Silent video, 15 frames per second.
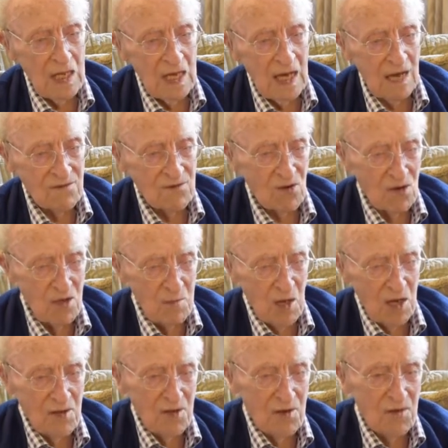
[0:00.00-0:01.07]
I've told you
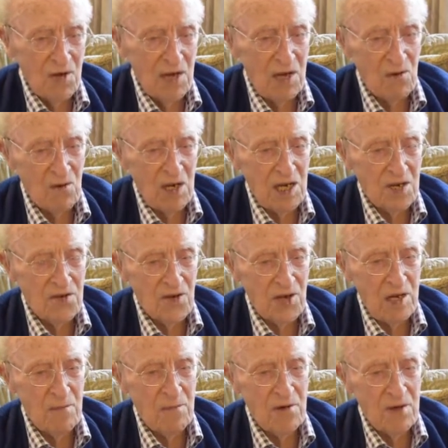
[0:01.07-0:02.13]
about the railway
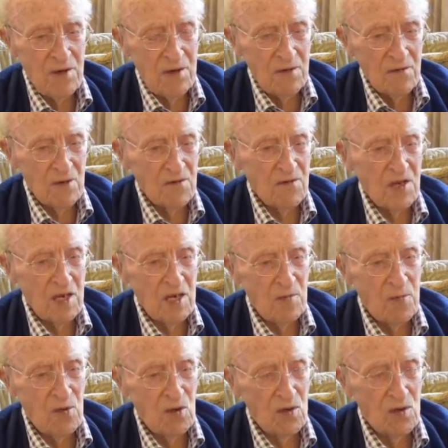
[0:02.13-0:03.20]
trip from
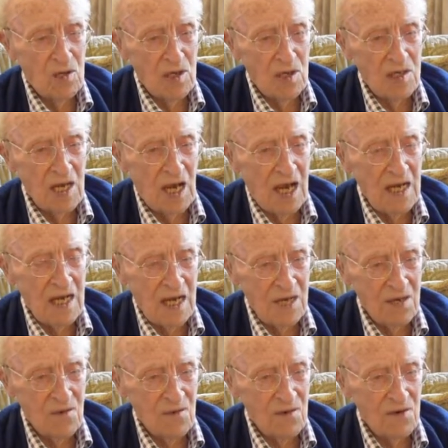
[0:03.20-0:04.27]
Singapore to
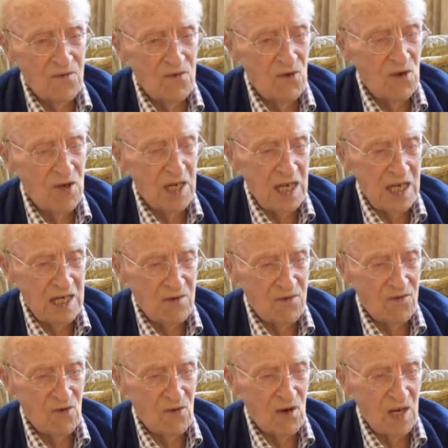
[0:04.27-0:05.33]
Thailand, which four days
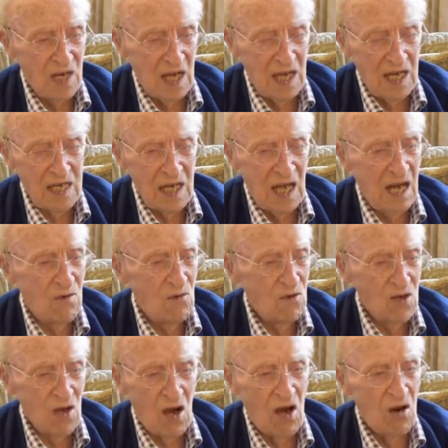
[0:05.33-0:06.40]
and four nights, that
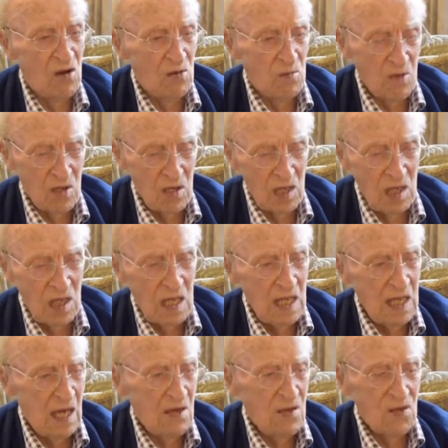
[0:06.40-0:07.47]
was horrible.
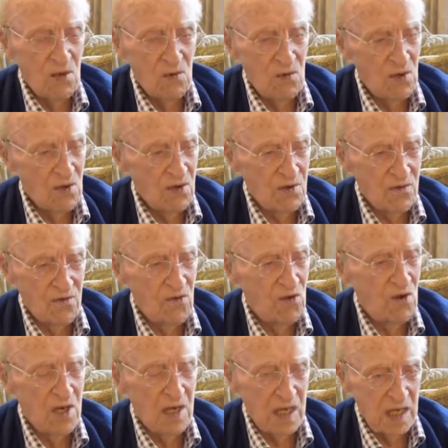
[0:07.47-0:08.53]
That was the worst
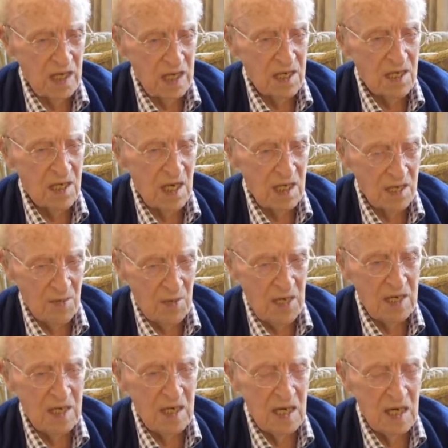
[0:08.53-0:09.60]
four days I
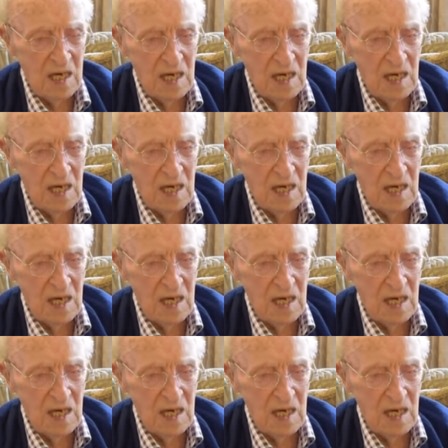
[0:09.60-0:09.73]
spent.